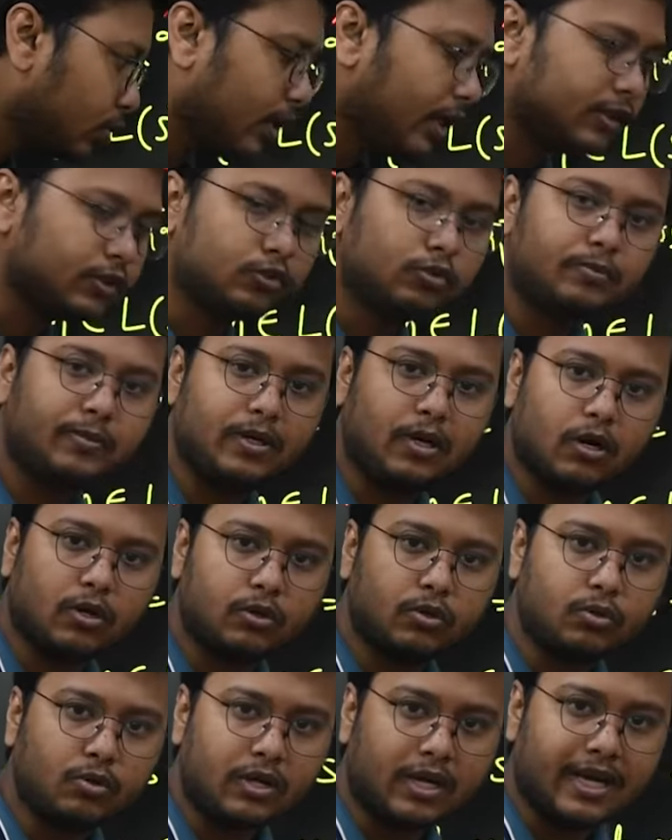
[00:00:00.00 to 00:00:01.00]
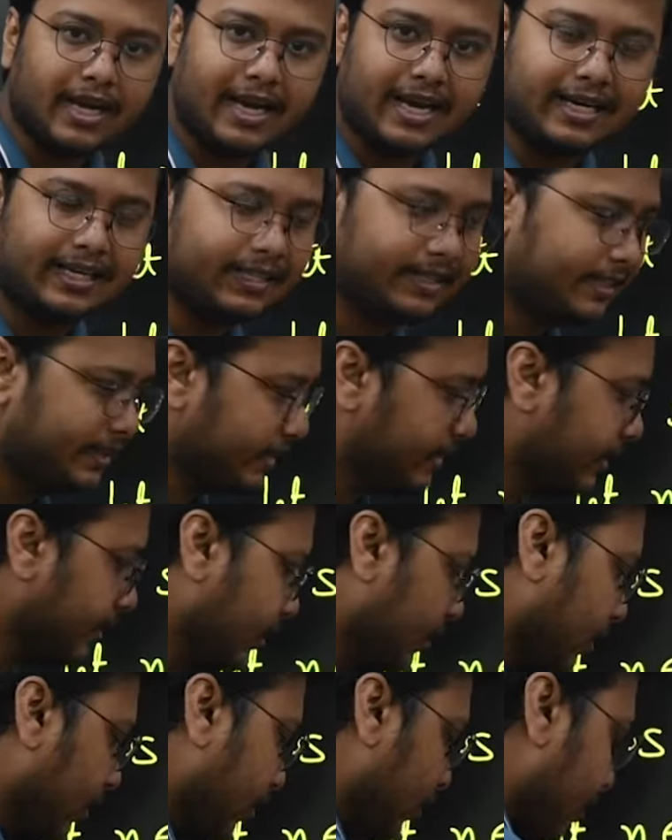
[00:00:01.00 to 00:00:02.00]
has to belong to LT,
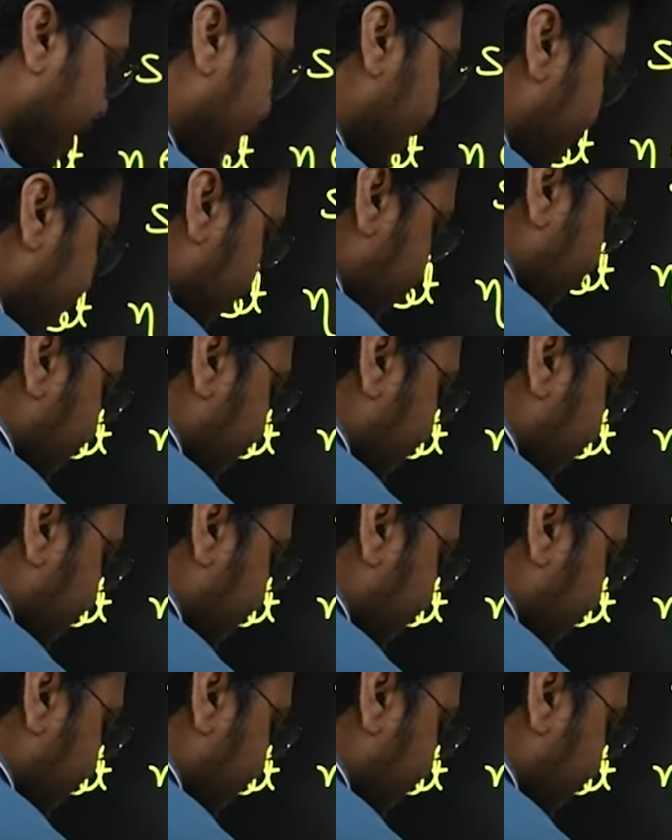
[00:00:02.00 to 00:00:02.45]
right?